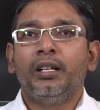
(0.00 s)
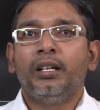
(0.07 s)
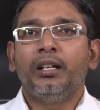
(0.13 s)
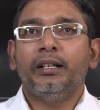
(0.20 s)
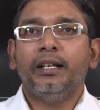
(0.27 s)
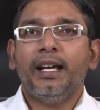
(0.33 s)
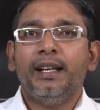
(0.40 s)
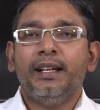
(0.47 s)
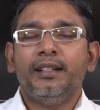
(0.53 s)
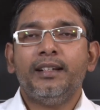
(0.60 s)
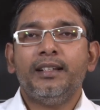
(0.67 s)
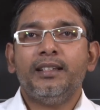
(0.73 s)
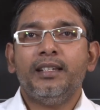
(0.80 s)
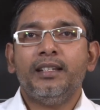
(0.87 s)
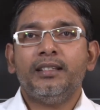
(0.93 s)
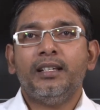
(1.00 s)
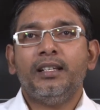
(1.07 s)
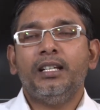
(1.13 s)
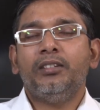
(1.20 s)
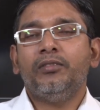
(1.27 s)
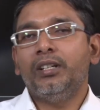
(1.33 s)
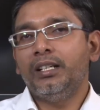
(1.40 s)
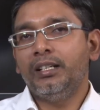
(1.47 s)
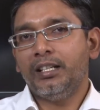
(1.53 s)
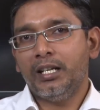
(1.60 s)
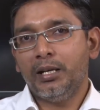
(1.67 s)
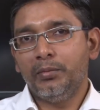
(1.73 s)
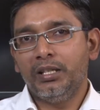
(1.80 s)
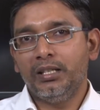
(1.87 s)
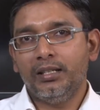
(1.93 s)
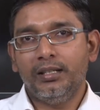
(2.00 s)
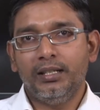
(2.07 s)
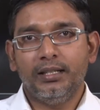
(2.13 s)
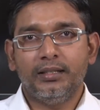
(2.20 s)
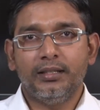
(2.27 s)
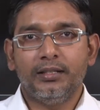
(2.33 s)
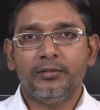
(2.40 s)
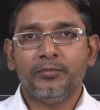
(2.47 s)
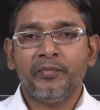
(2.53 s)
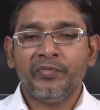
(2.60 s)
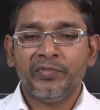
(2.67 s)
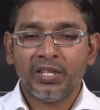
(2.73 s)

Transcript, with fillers: uh, characteristics are equivalent diameter like that.